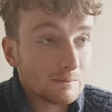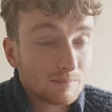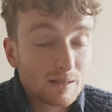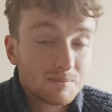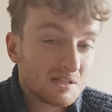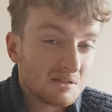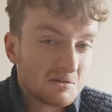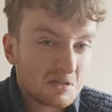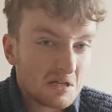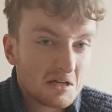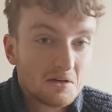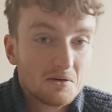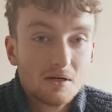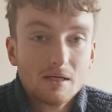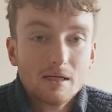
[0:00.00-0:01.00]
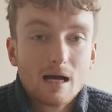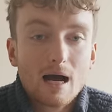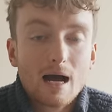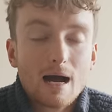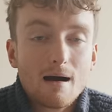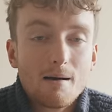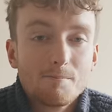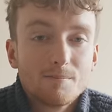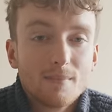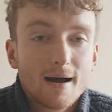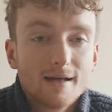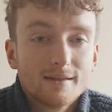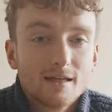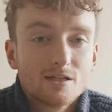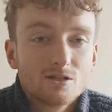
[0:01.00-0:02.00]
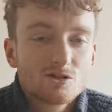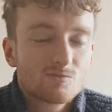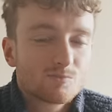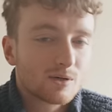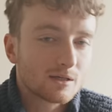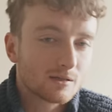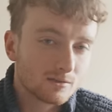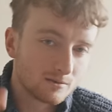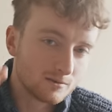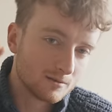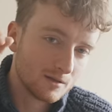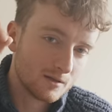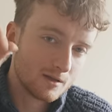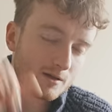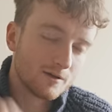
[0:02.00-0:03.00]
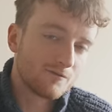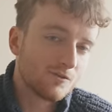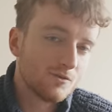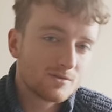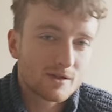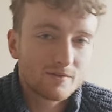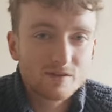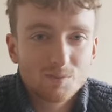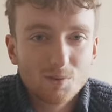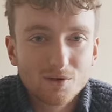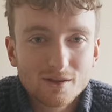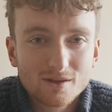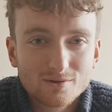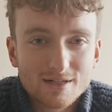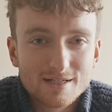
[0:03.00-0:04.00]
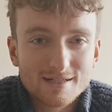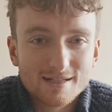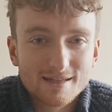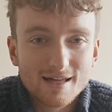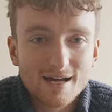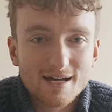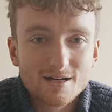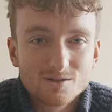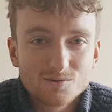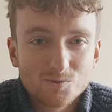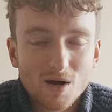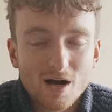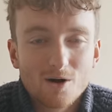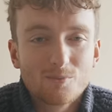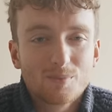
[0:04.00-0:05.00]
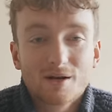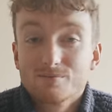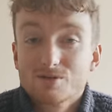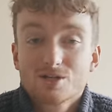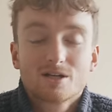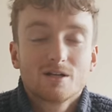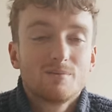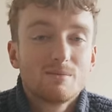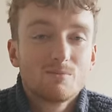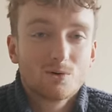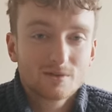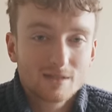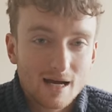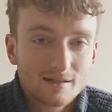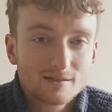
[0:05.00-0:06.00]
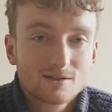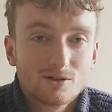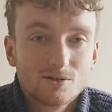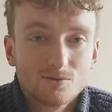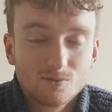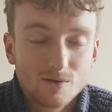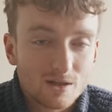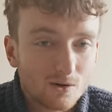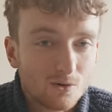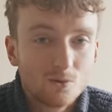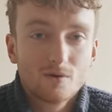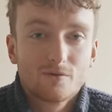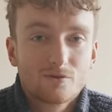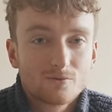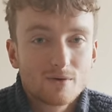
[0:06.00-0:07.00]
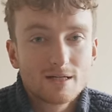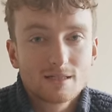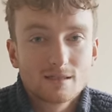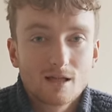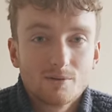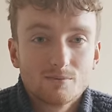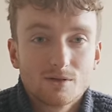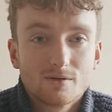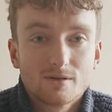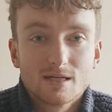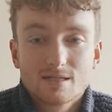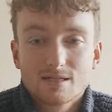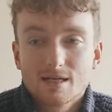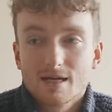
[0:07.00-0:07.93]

maybe do two um, and then sprinkle a few 70.3s in there as well, but I'm just going to be more tactical with all of the racing that I'm doing this